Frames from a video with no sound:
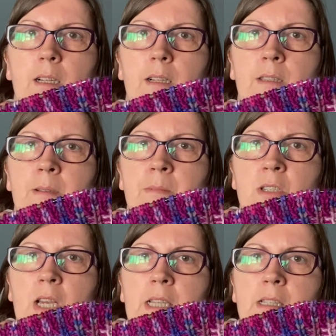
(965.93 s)
The
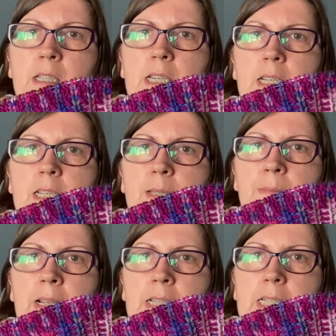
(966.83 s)
magenta is
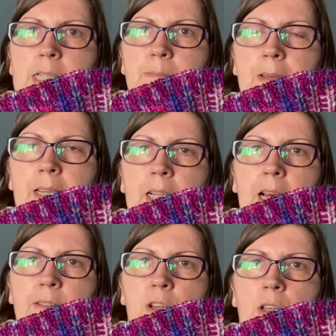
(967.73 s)
meant to be
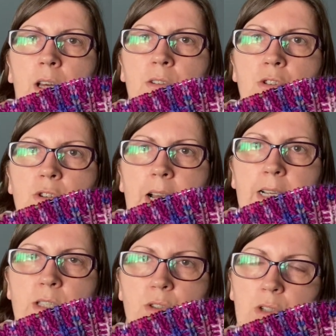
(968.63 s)
like the
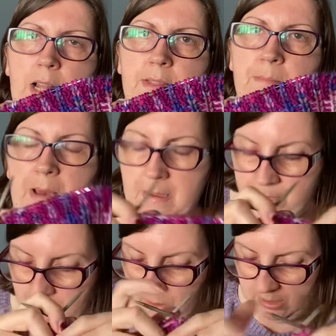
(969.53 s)
contrast, or like the main
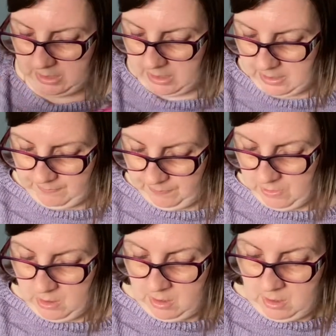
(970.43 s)
body,
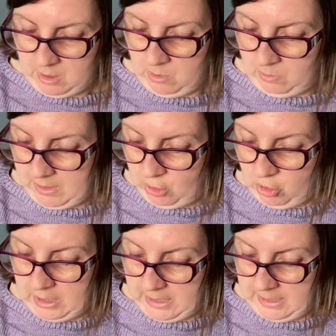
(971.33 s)

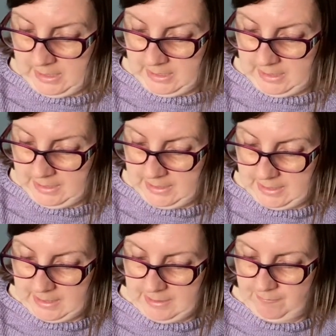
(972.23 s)
which is,